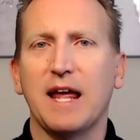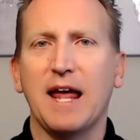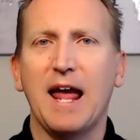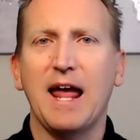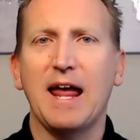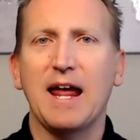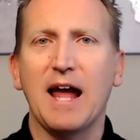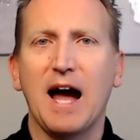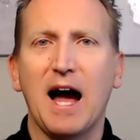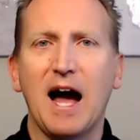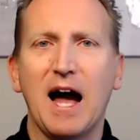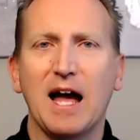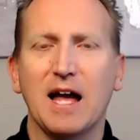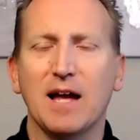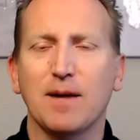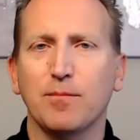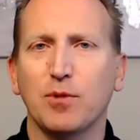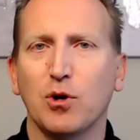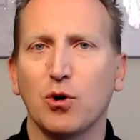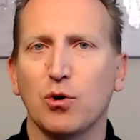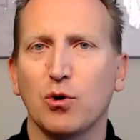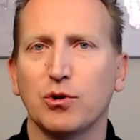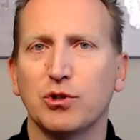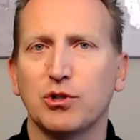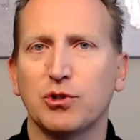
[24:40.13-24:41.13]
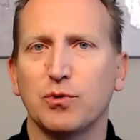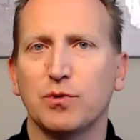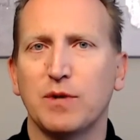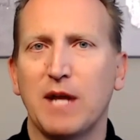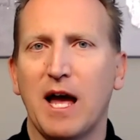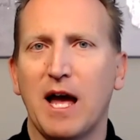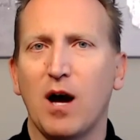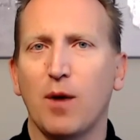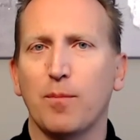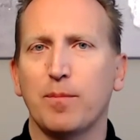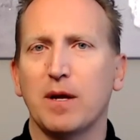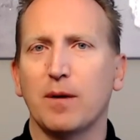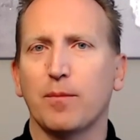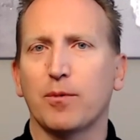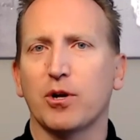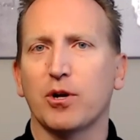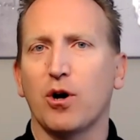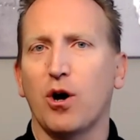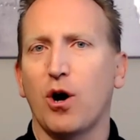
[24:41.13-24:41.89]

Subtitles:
hey, I am going to now be able to